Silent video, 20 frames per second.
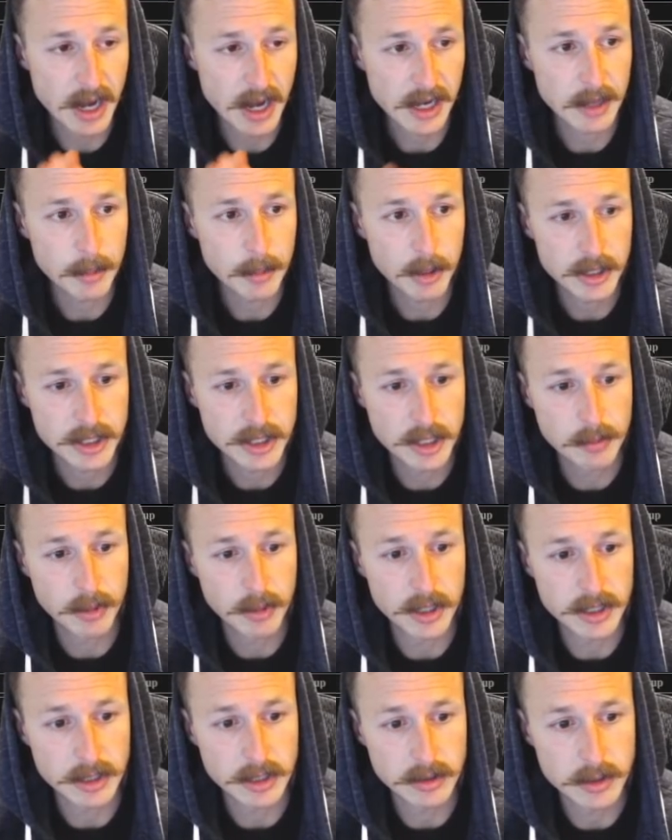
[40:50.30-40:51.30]
get
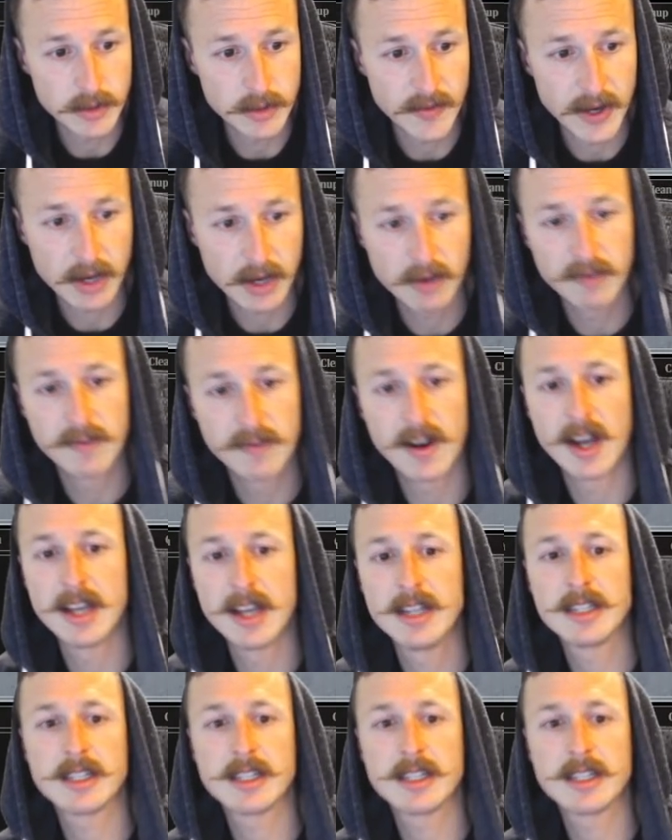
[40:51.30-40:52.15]
+2/+2. So if I go Vines